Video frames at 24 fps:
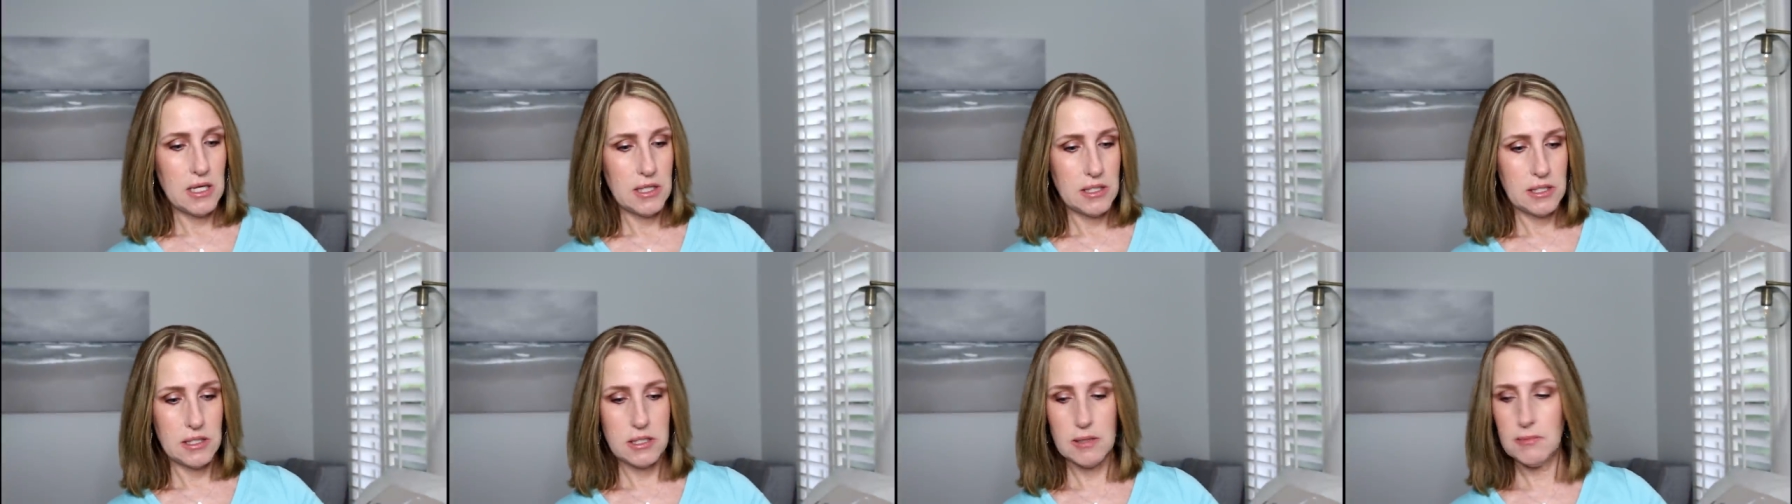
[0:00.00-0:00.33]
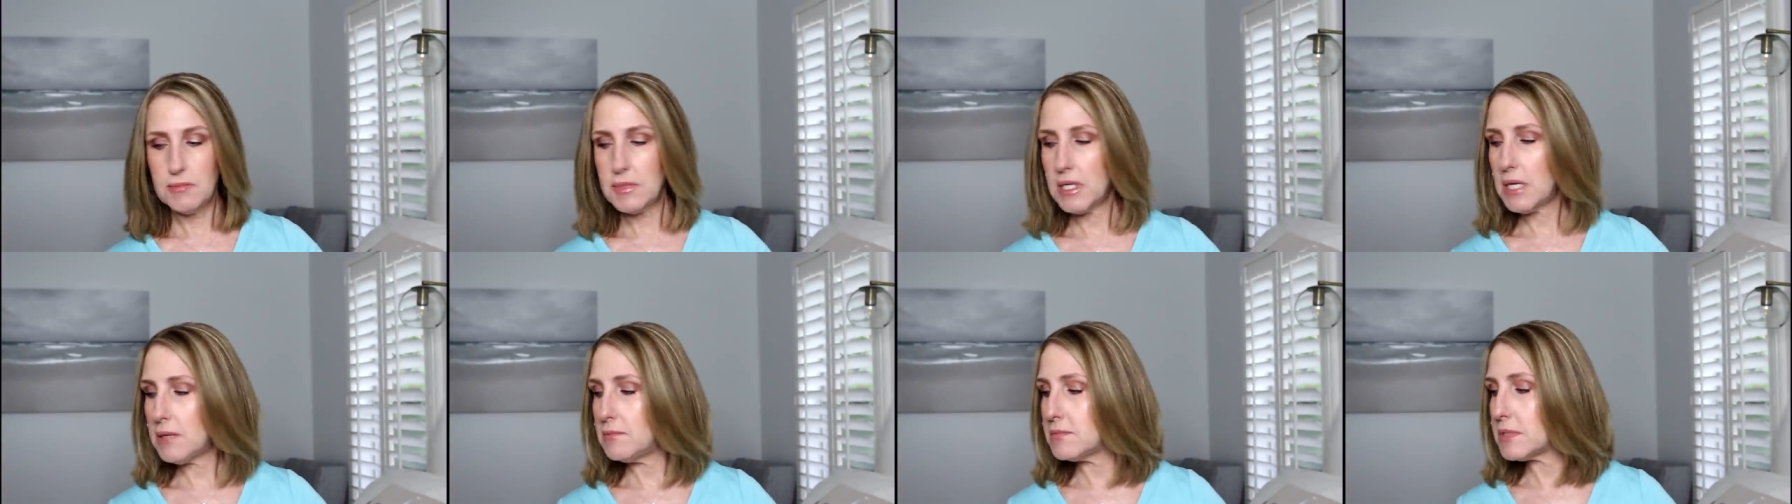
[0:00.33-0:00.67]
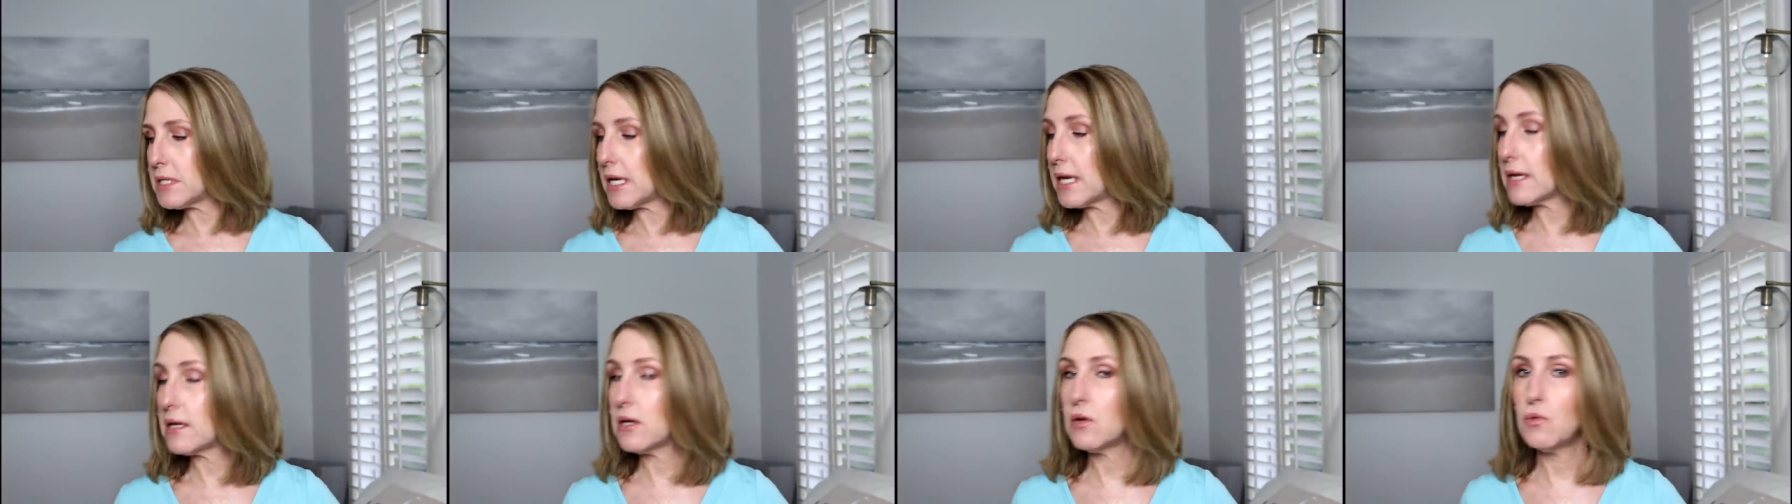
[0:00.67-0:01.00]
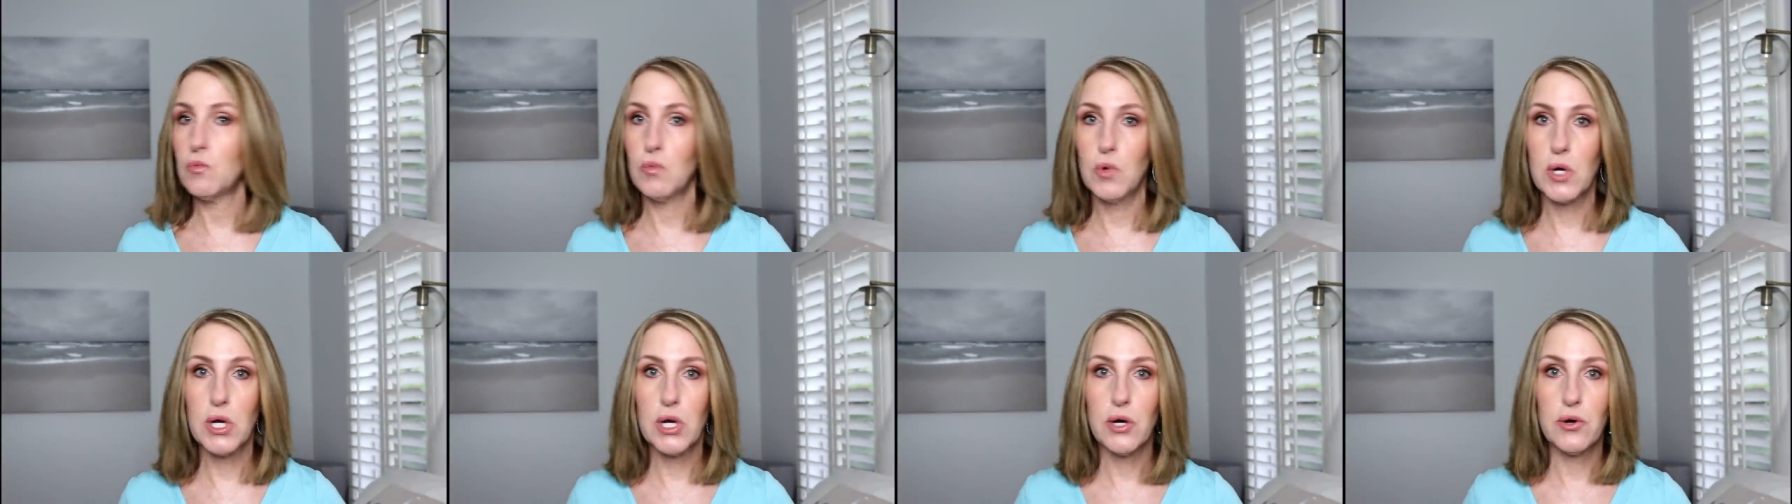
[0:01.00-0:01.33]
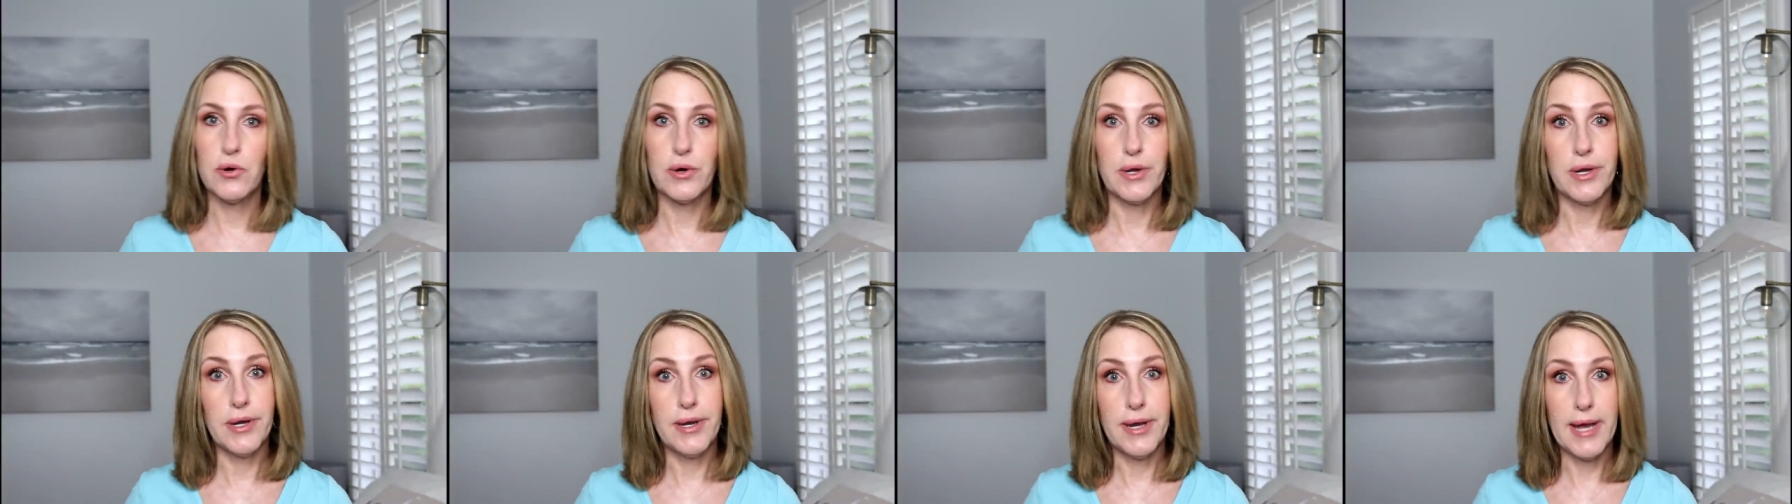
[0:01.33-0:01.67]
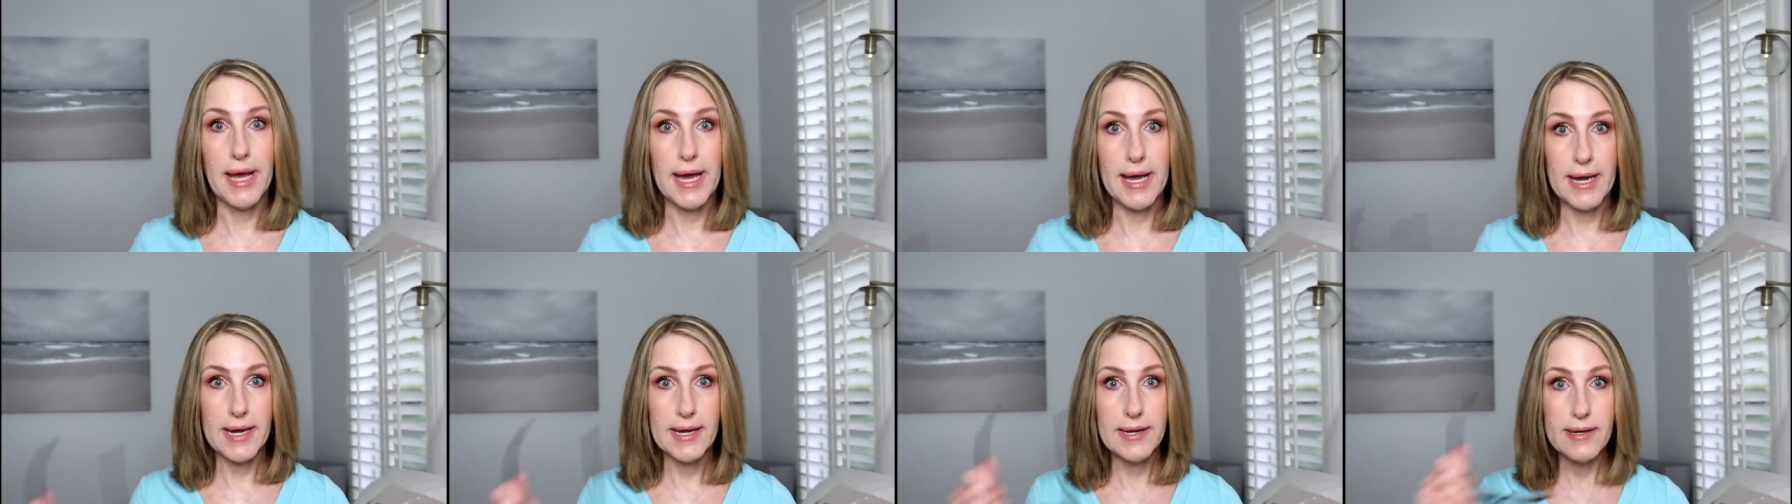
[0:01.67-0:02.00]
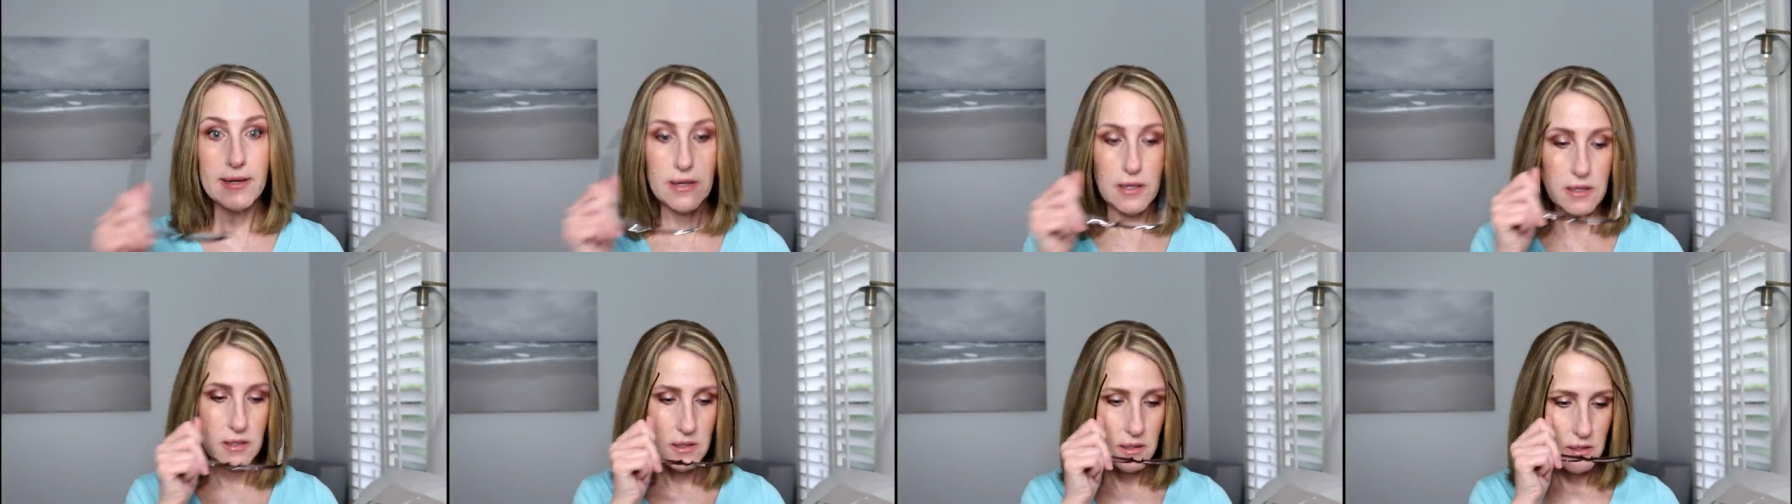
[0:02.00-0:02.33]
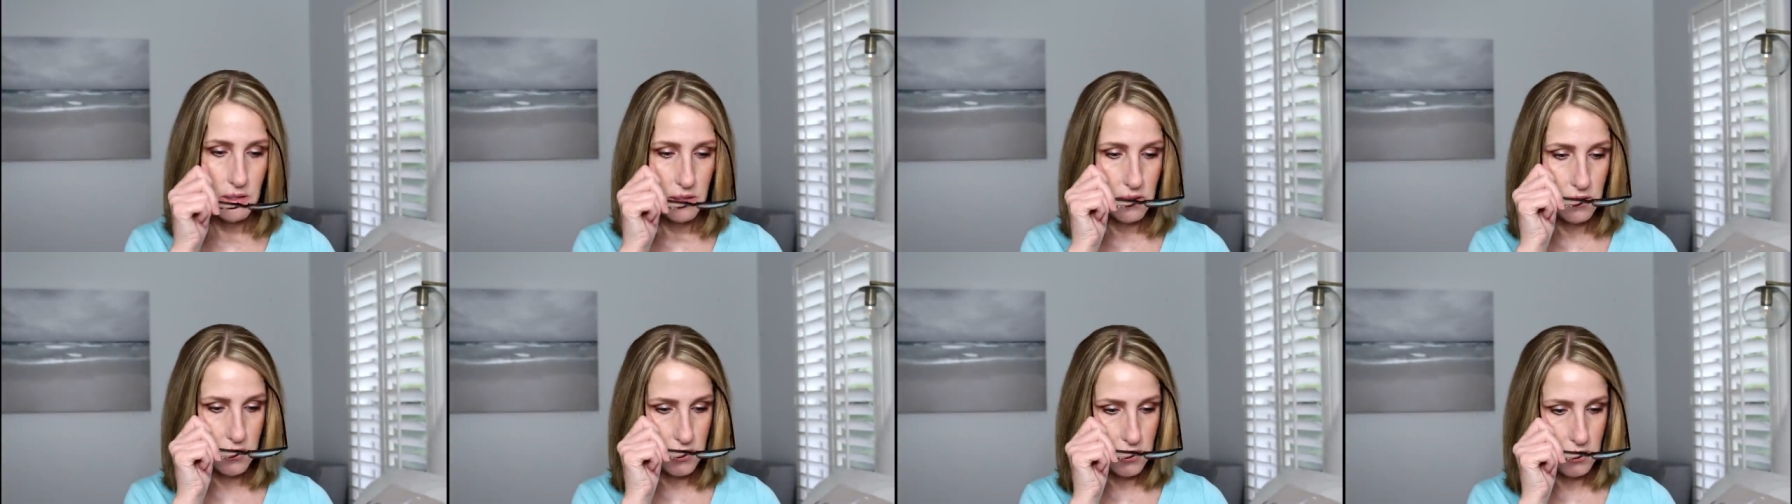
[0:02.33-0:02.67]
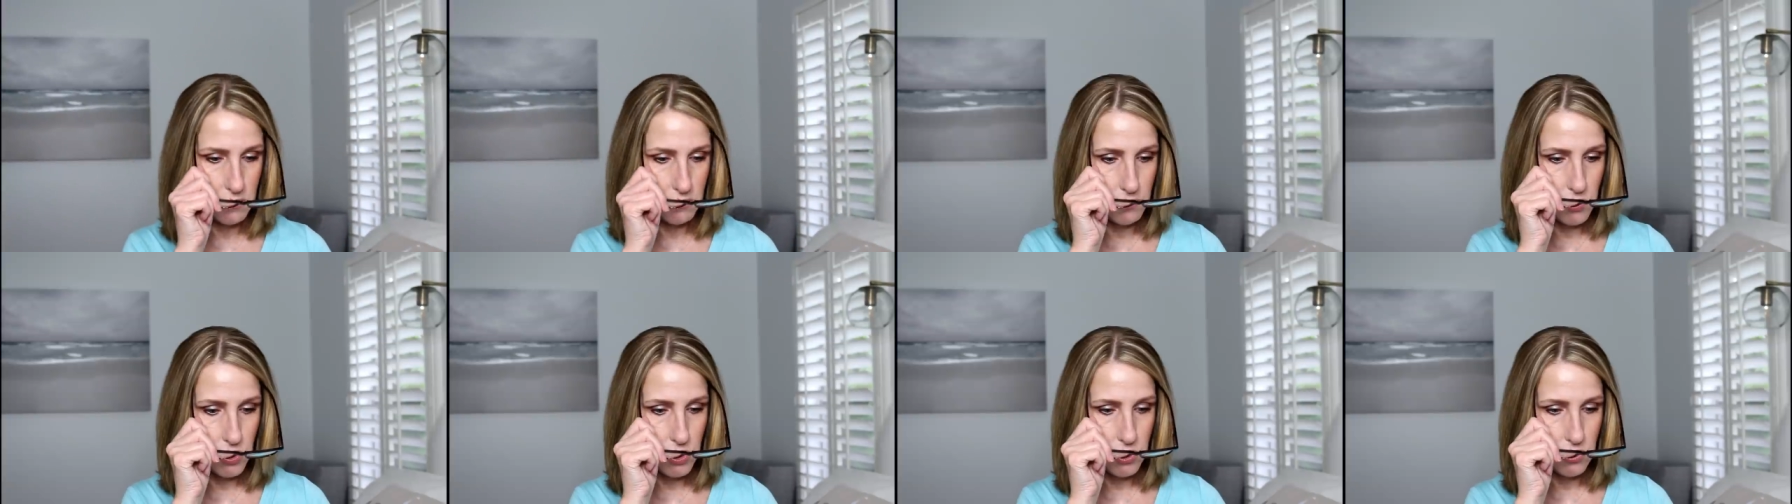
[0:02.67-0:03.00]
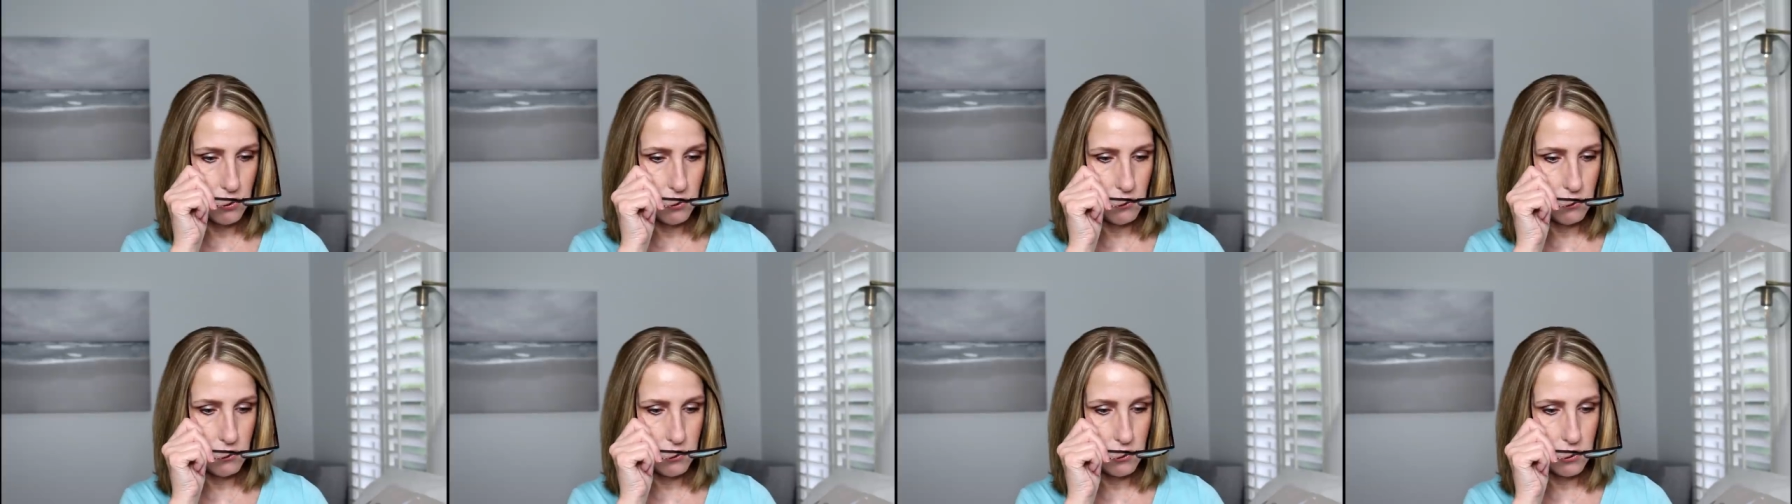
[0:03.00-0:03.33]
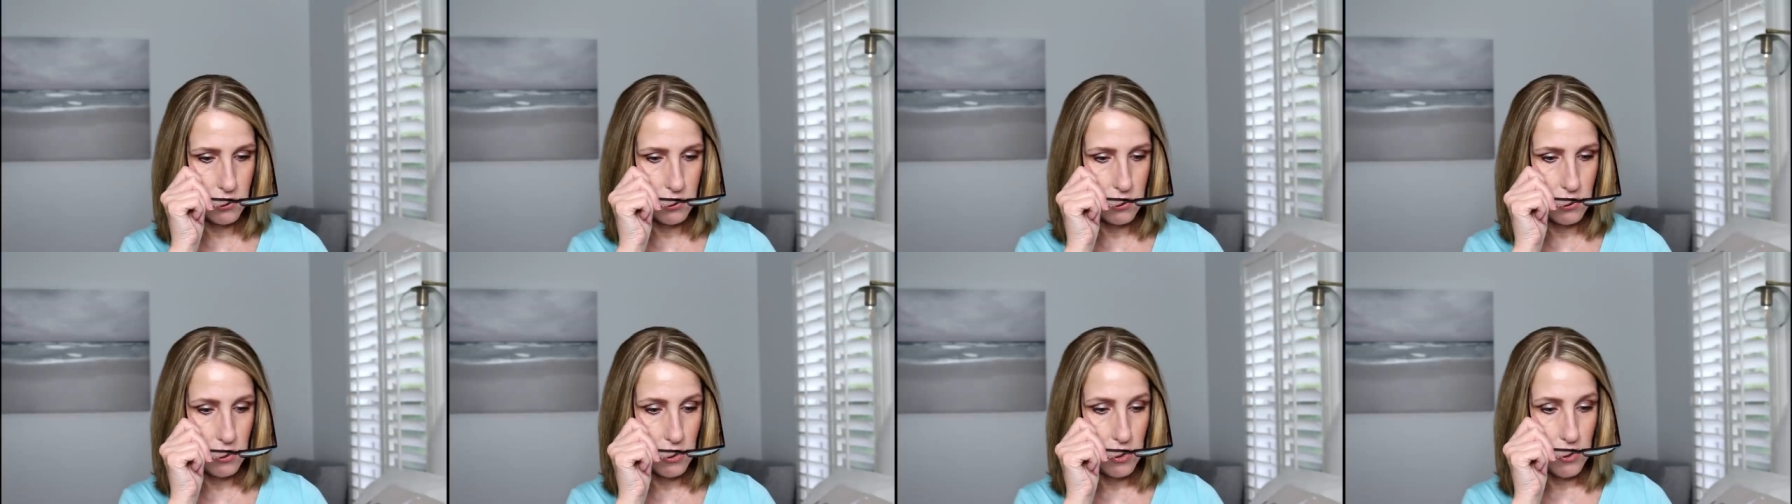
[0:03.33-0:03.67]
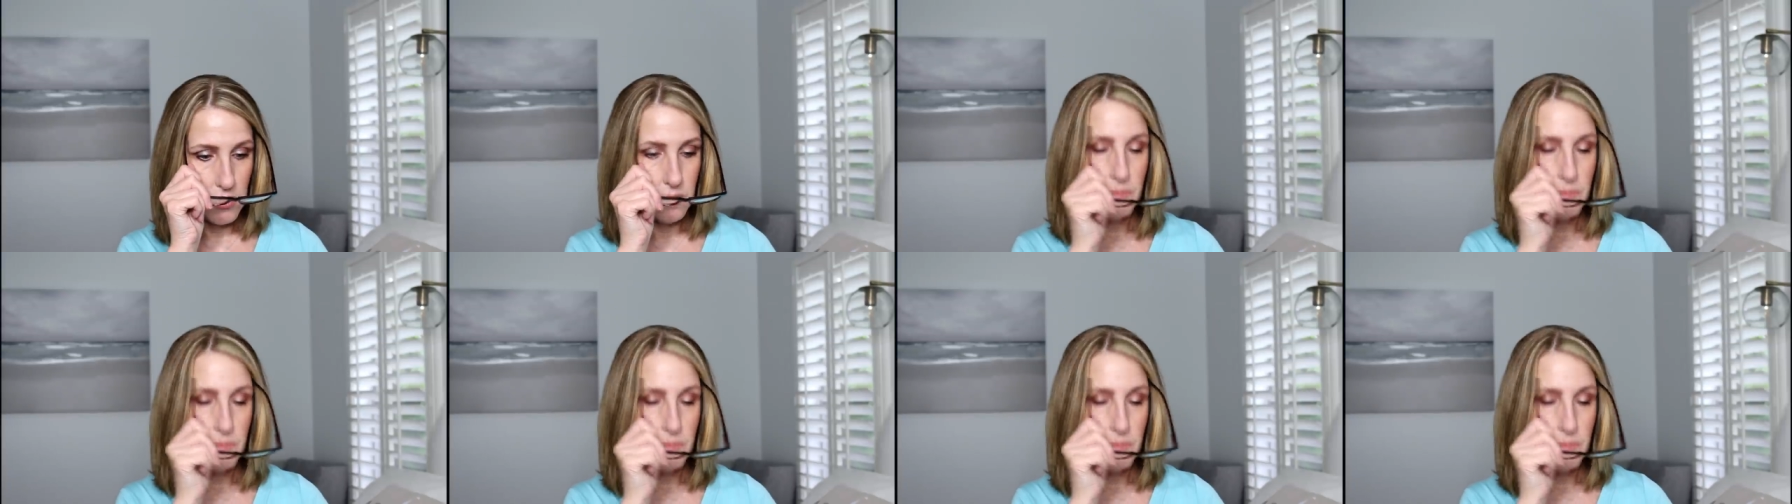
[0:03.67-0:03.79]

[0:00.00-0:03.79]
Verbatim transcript: Sometimes I can wear a nine in some shoes.